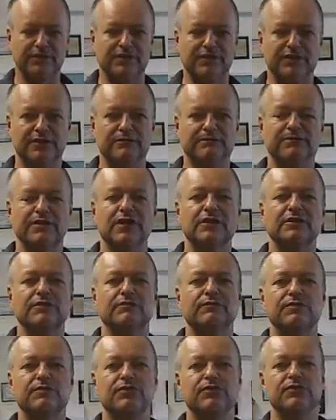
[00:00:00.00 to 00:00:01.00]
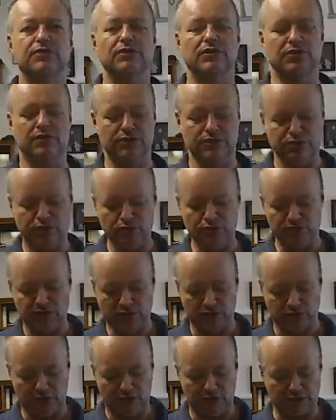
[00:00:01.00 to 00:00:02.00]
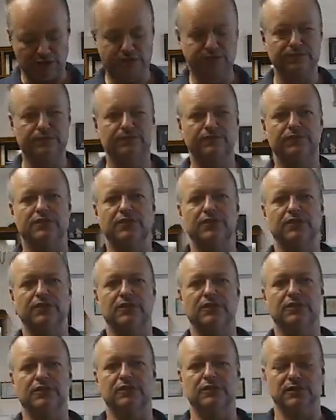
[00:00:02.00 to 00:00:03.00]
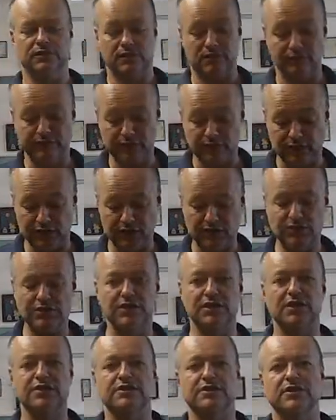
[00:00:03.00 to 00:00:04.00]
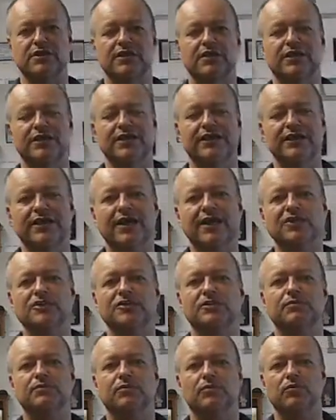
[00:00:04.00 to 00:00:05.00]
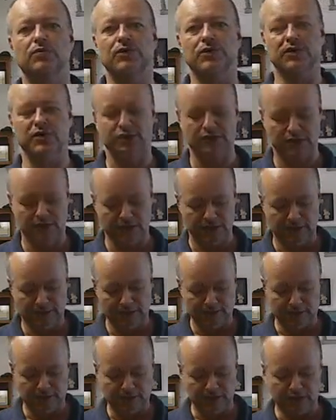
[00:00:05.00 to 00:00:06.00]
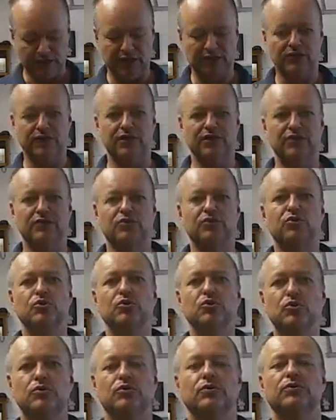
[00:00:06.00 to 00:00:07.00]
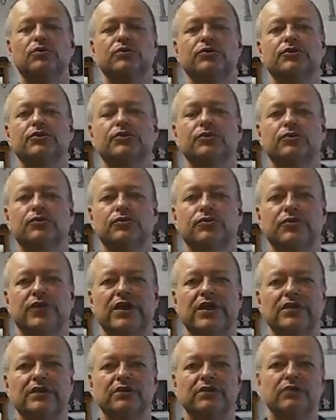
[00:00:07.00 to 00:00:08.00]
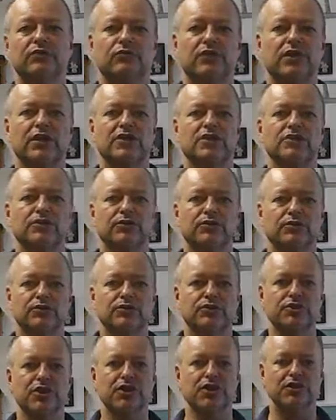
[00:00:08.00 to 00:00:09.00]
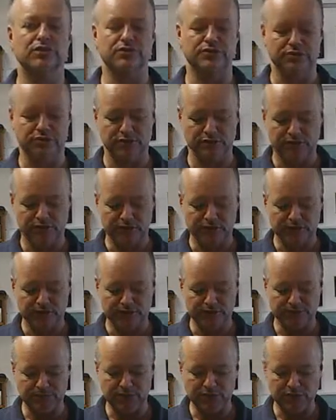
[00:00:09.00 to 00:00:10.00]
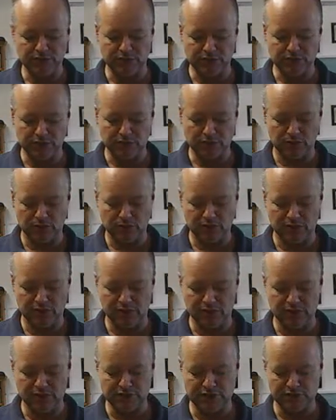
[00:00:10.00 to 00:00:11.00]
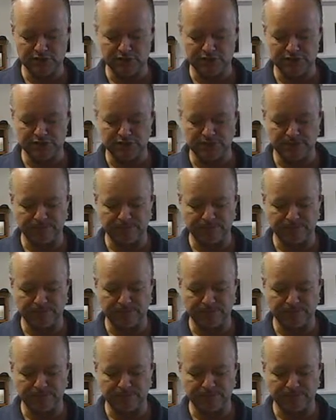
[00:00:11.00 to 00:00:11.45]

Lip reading: the effect of the use of the leash as a connection point and a tool to create relational change. Because basically what I show is the leash is